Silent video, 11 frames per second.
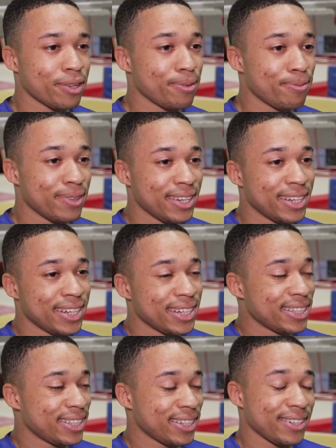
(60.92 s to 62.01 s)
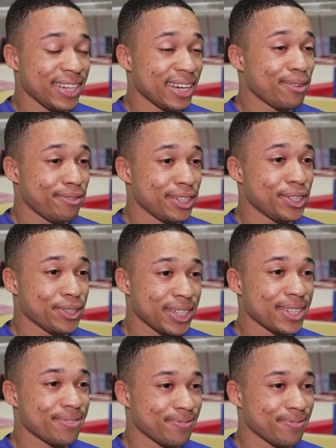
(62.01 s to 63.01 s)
them. So yeah, we've enjoyed it.